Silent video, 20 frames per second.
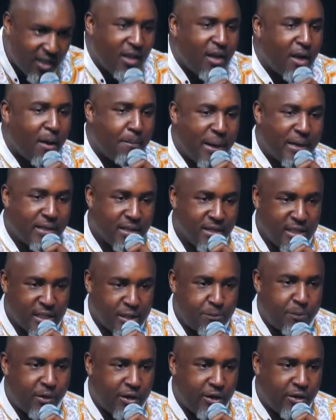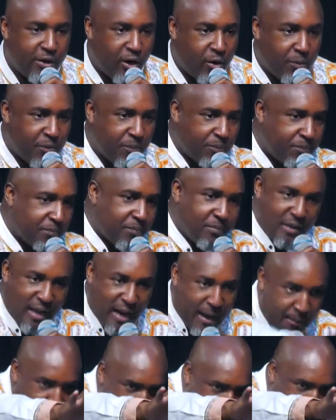but in the spirit realm,
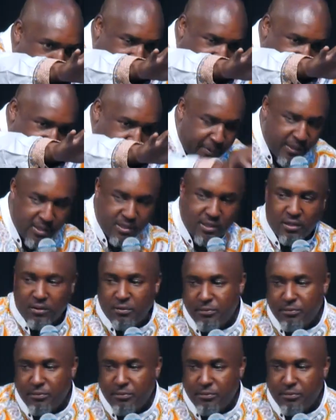I'm not participating.